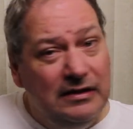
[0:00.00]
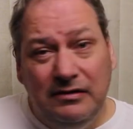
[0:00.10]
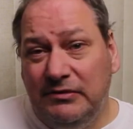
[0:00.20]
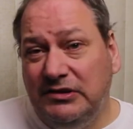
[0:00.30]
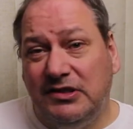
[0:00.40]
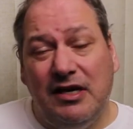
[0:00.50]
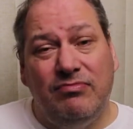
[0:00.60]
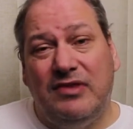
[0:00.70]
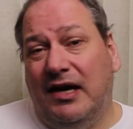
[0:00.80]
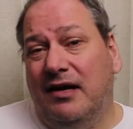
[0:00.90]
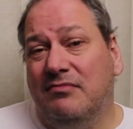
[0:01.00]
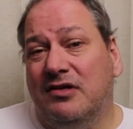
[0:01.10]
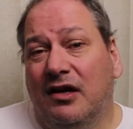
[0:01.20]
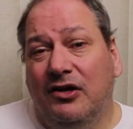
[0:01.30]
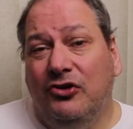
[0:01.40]
I mean,
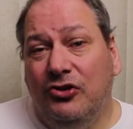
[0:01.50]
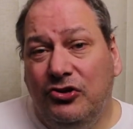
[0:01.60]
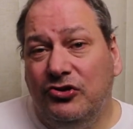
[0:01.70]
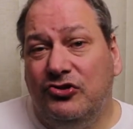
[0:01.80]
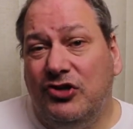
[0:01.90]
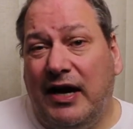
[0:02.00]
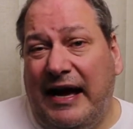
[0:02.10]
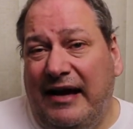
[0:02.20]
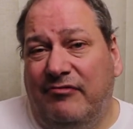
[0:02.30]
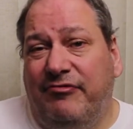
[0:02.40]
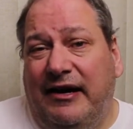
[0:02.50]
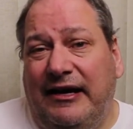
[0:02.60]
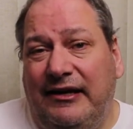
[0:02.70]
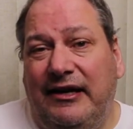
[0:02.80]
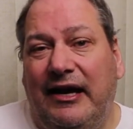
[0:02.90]
sometimes you just can't
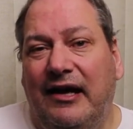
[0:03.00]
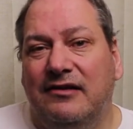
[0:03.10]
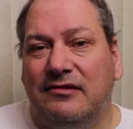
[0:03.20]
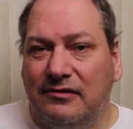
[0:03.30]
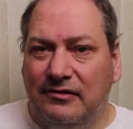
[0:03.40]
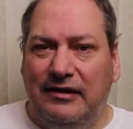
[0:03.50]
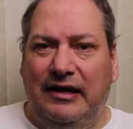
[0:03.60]
find the answer